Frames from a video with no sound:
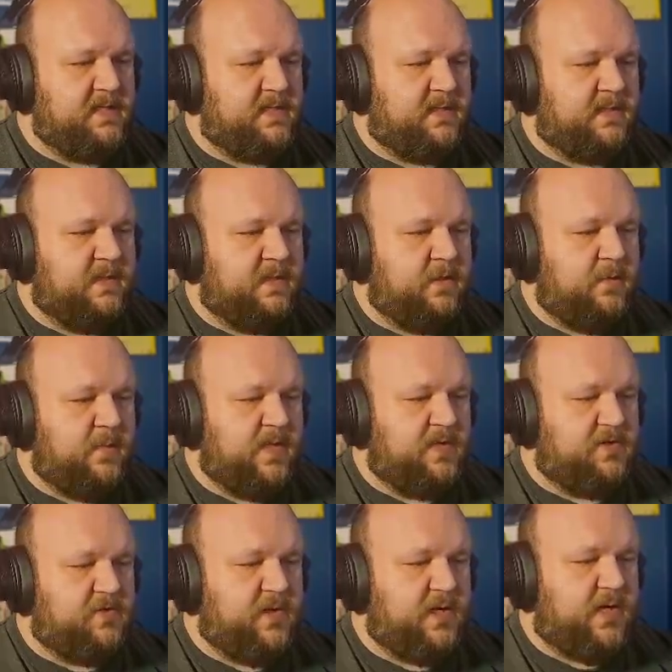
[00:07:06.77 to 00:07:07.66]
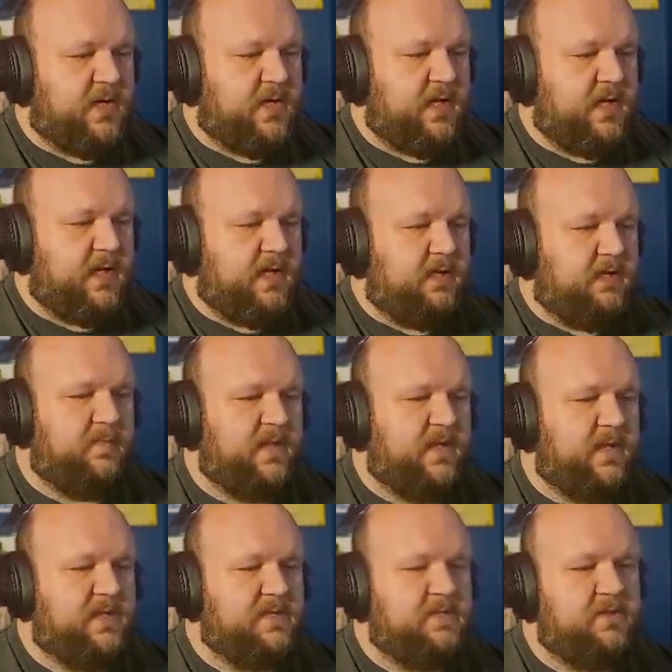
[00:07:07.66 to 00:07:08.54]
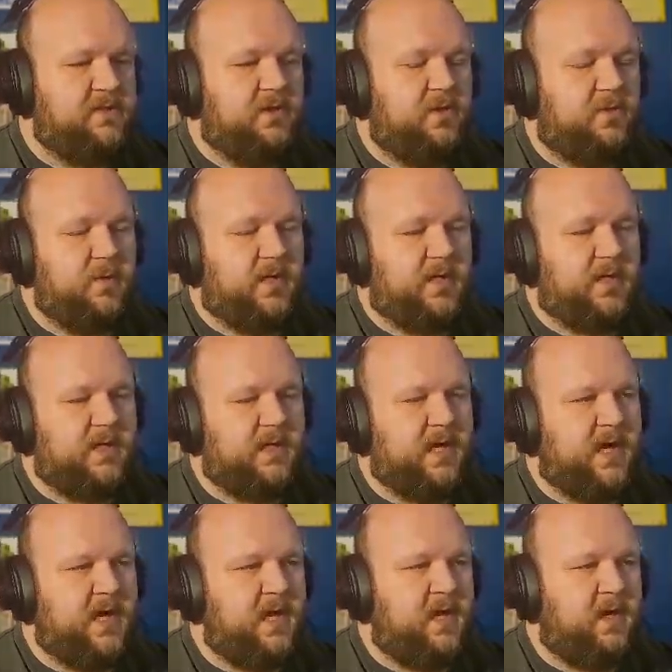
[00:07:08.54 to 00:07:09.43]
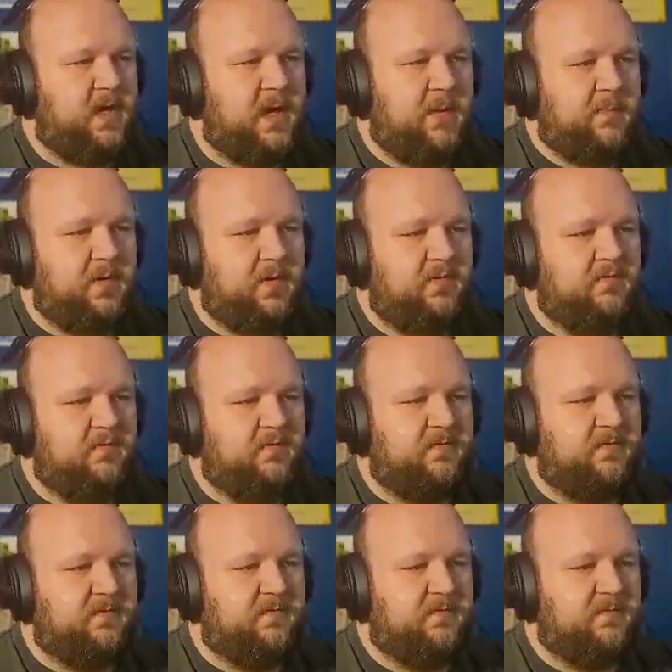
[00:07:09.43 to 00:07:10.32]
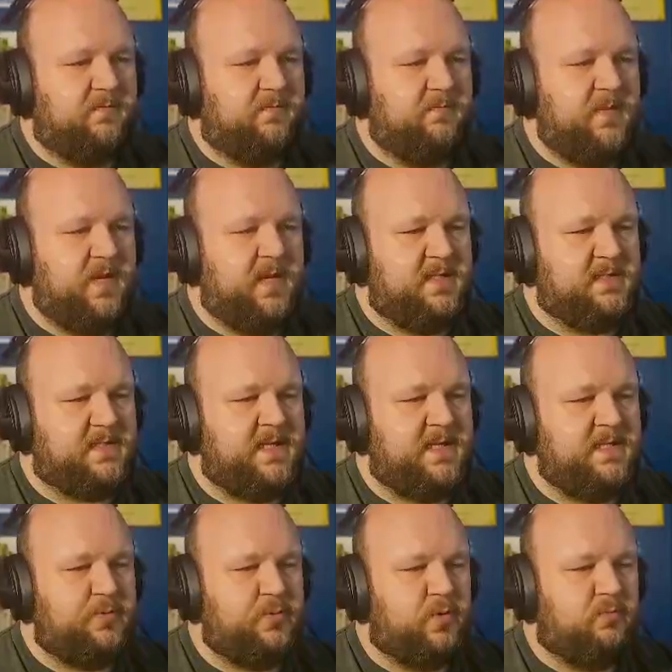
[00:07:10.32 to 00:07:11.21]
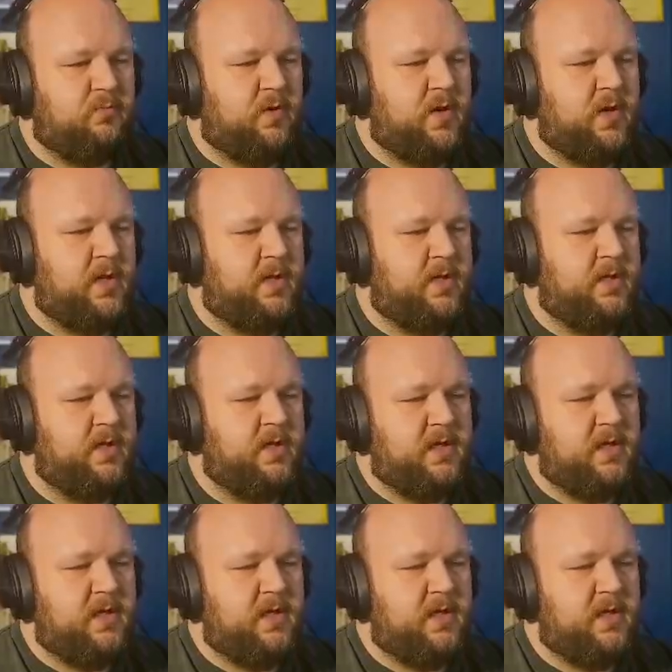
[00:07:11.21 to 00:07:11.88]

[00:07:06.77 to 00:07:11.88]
a little bit tricky, because you can quickly get a couple of minutes into a run